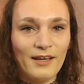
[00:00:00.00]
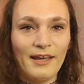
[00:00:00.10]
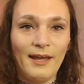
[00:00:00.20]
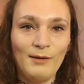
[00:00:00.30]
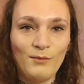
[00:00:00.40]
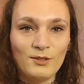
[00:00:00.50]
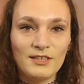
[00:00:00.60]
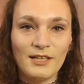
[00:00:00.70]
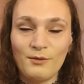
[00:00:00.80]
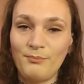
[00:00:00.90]
like
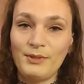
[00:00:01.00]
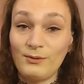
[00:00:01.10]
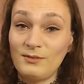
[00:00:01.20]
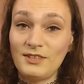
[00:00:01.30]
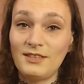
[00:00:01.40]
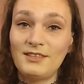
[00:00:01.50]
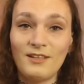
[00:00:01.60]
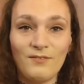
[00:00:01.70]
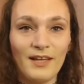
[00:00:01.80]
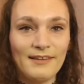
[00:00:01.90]
animals get abused and
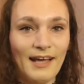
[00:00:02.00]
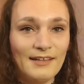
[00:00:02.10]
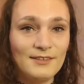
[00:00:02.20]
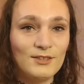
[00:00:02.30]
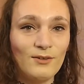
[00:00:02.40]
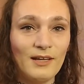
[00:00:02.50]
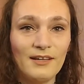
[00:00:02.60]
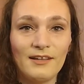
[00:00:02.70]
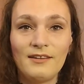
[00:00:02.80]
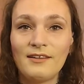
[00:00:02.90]
stuff like that. So
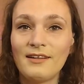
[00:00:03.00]
like,